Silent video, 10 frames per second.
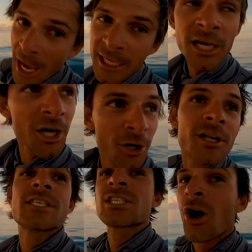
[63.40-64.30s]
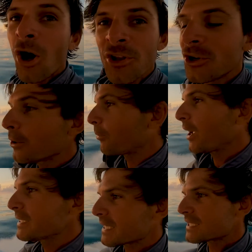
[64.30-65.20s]
line cutter installed in her
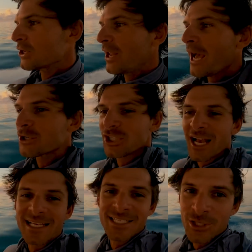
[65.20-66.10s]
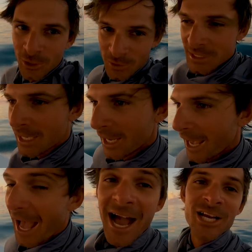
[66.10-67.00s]
braces, so now she has to use
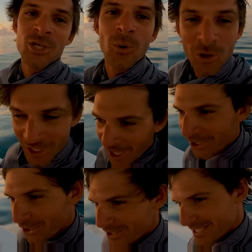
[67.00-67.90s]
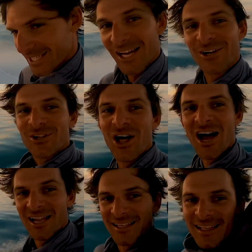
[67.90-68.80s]
actual cutters to cut her
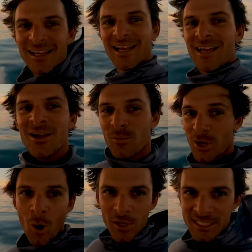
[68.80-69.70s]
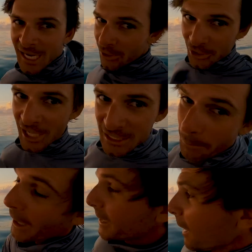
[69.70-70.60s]
line. We always tell her not to
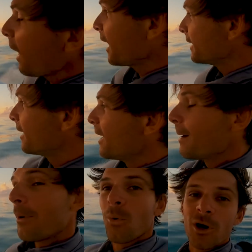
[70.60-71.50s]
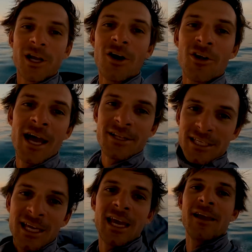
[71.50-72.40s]
bite line, but we're going out
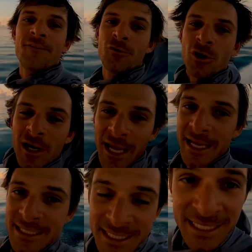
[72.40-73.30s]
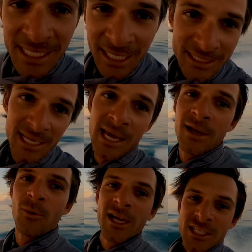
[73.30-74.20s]
today for a sick
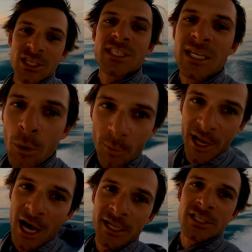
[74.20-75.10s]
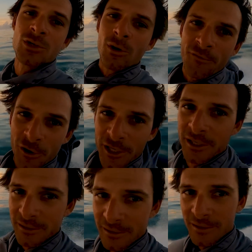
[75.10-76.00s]
day. Wait till you see what we got in store for you.